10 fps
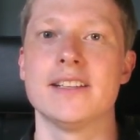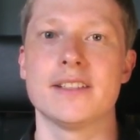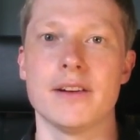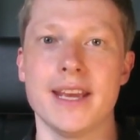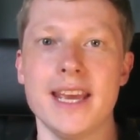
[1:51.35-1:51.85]

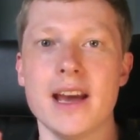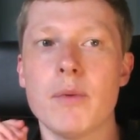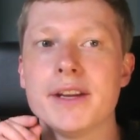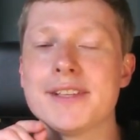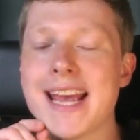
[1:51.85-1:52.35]
So here,
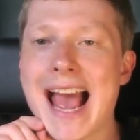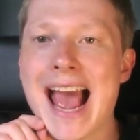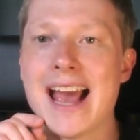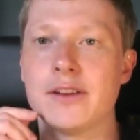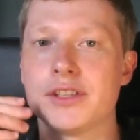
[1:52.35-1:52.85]
when you say
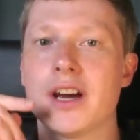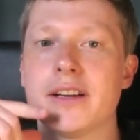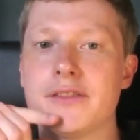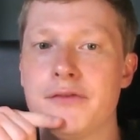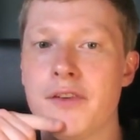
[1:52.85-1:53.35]
at, your
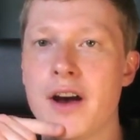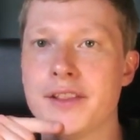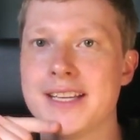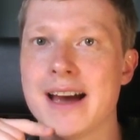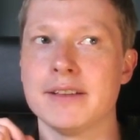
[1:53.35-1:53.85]
tongue is
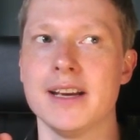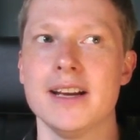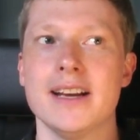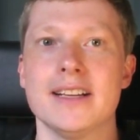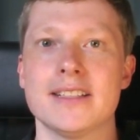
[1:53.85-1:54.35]
further down.
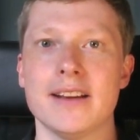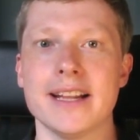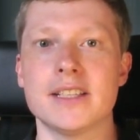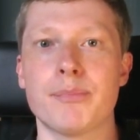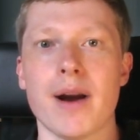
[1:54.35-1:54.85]
So
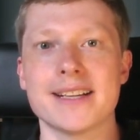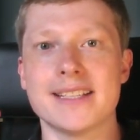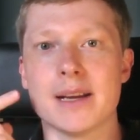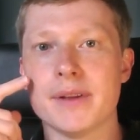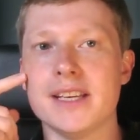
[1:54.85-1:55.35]
let's
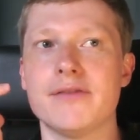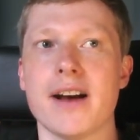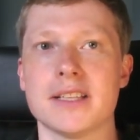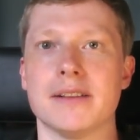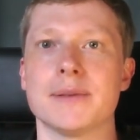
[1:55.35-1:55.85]
practice some of these
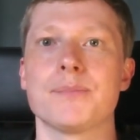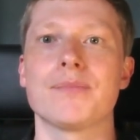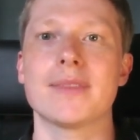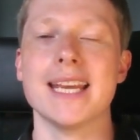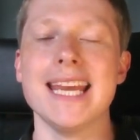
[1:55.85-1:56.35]
vowel sounds.
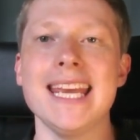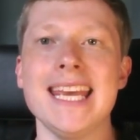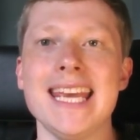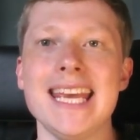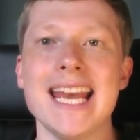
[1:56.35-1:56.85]

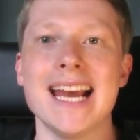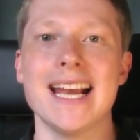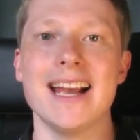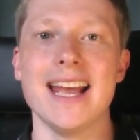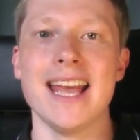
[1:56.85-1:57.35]
E,
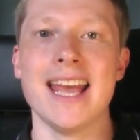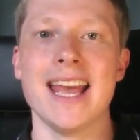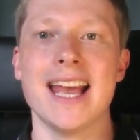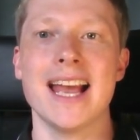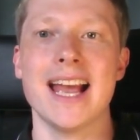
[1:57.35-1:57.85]

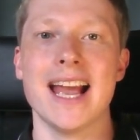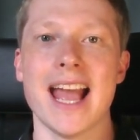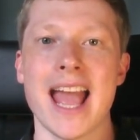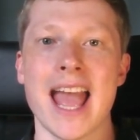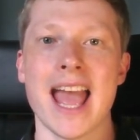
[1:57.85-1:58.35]
I,
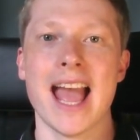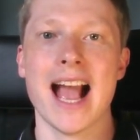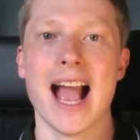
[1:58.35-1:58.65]
E, A.